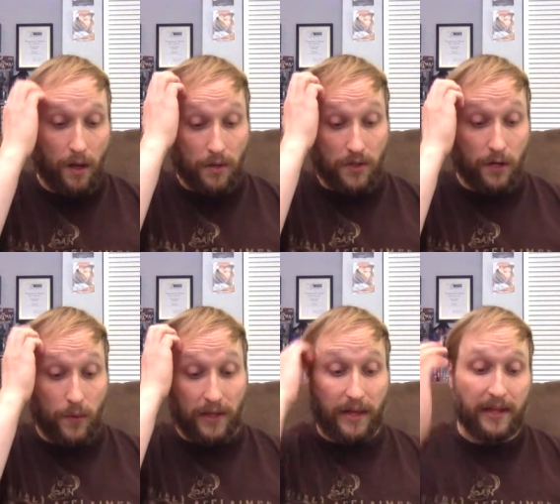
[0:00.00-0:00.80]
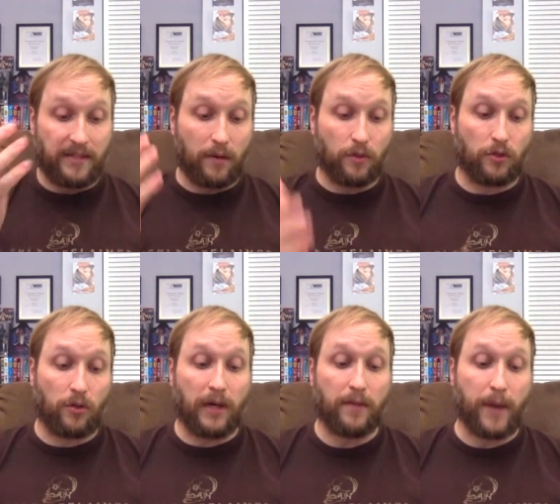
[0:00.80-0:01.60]
So anyway, like I said, it was
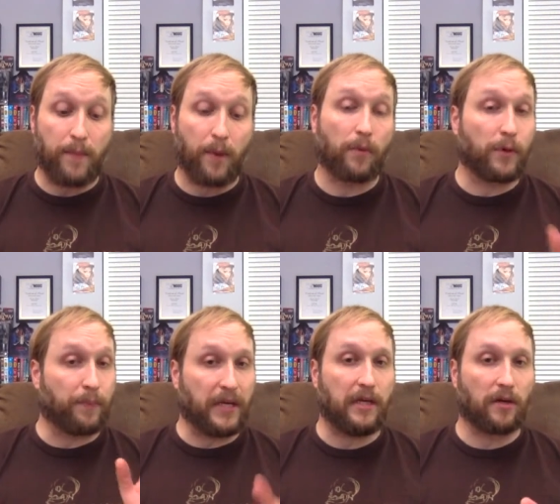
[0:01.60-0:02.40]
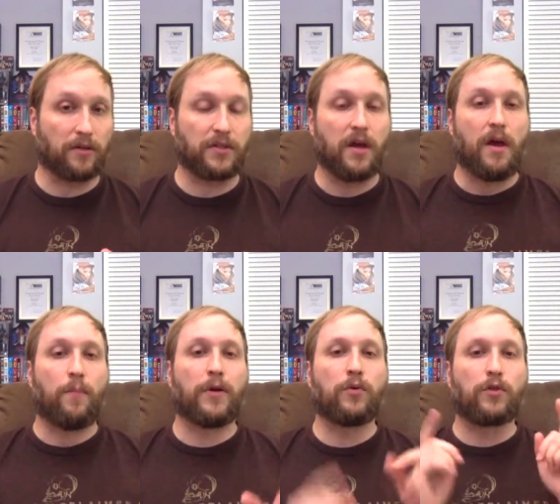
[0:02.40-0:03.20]
directed by Barbara Peeters,
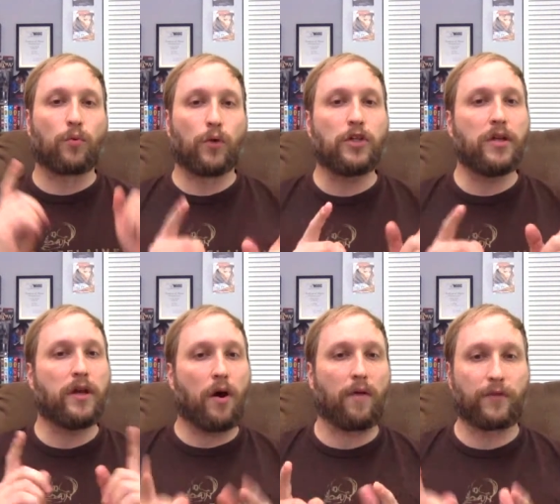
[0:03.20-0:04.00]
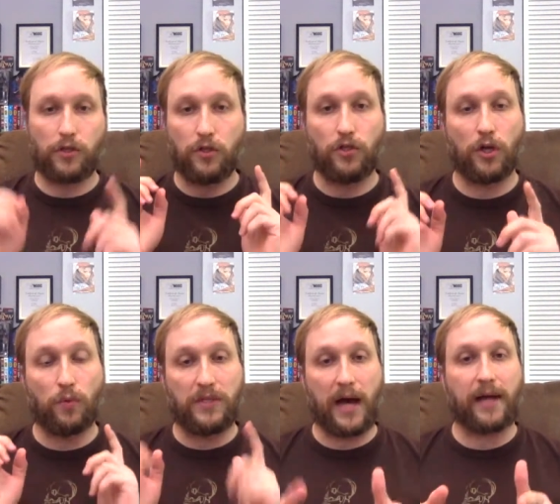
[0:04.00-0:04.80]
but it was originally offered to
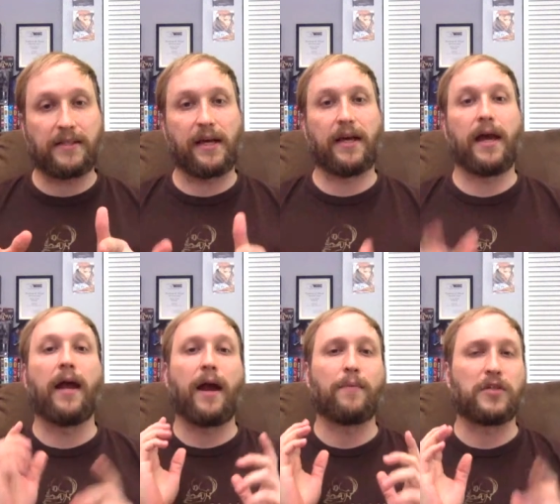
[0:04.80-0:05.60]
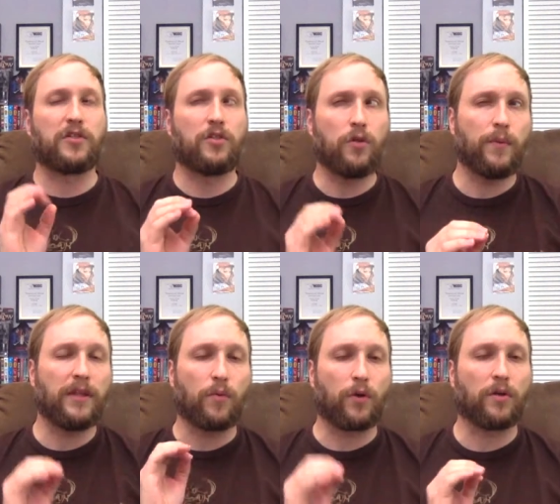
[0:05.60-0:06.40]
Joe Dante, and I'm
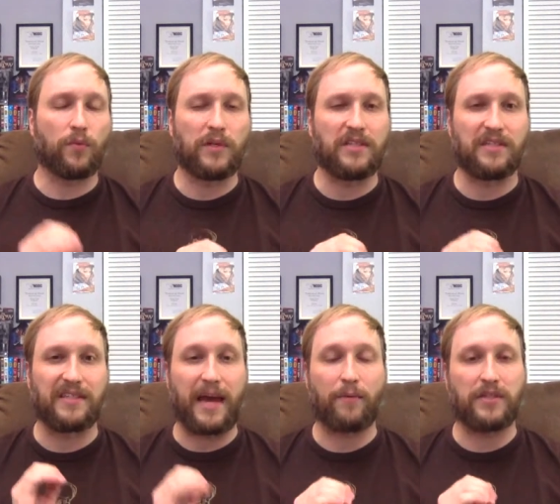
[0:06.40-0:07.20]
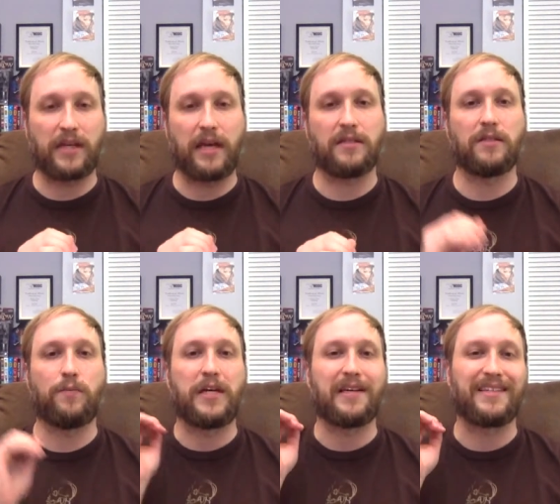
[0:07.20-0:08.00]
assuming that one of the reasons that was the case is
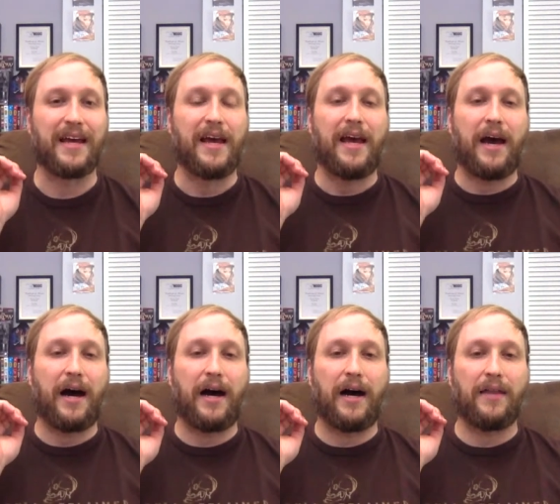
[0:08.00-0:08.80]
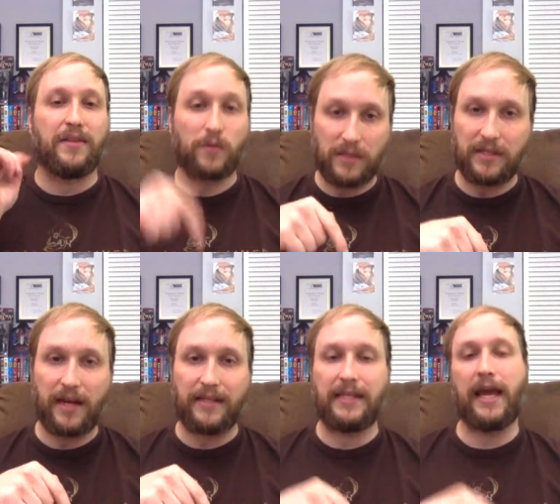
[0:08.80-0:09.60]
because uh, this was in
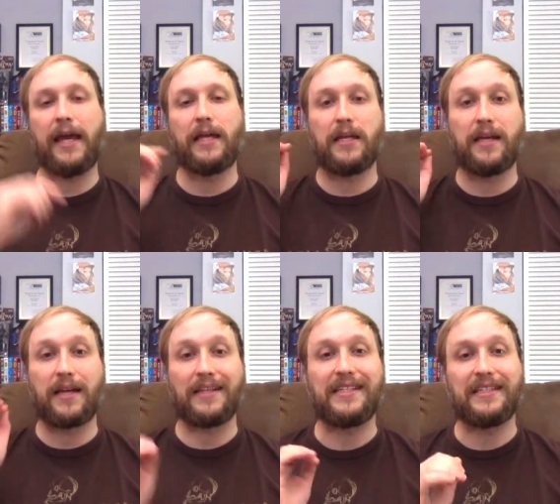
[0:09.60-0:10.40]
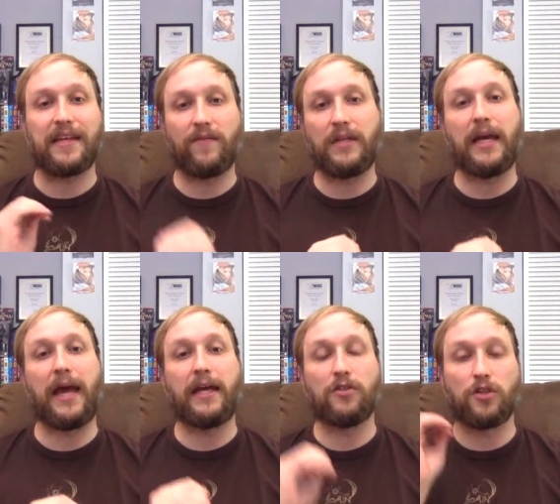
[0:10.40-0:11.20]
1980. In
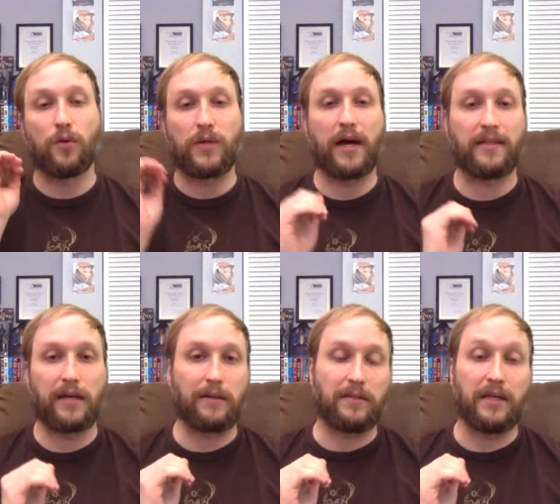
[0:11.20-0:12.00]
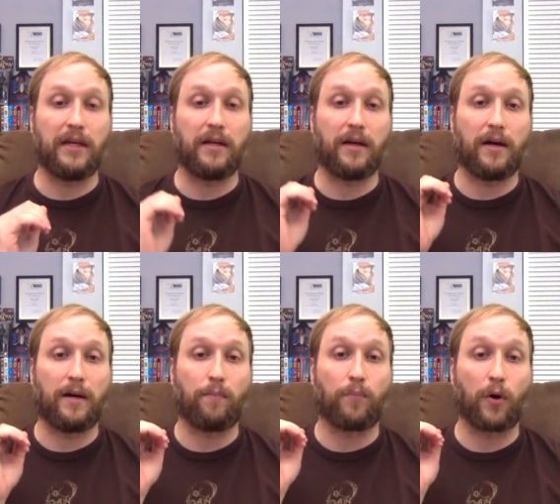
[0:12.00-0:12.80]
1978, Joe Dante did
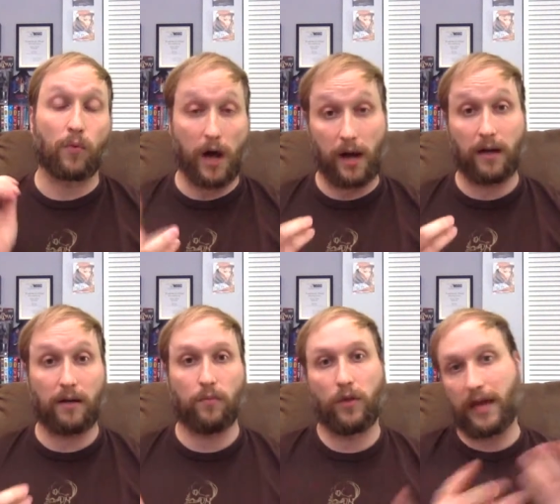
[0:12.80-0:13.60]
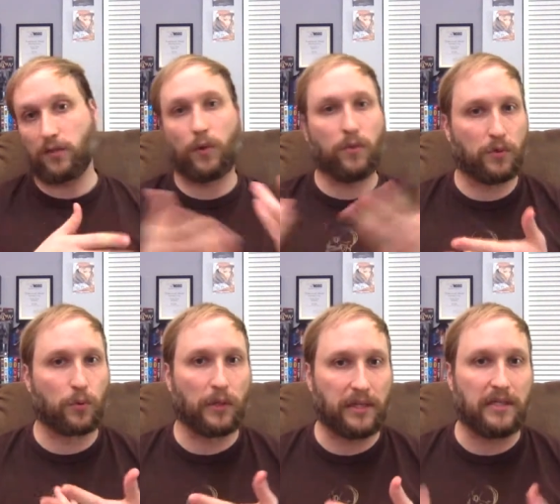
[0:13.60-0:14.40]
um, Piranha. Well, that's when it was
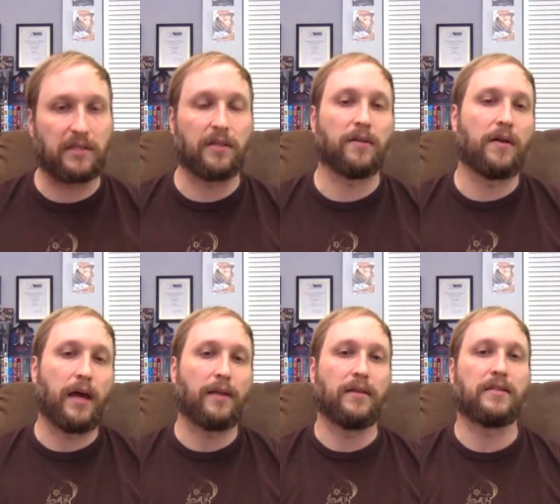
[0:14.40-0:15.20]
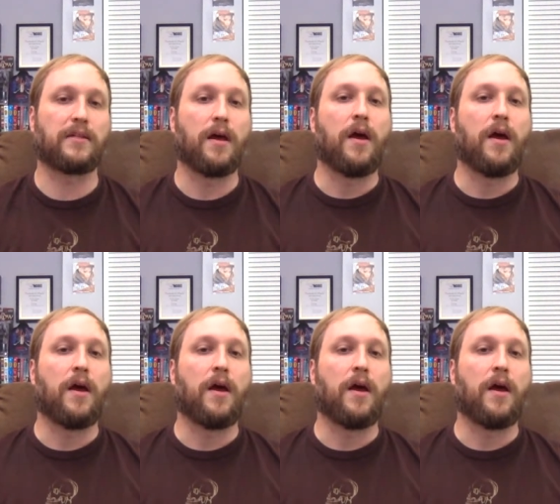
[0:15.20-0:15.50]
released, at least.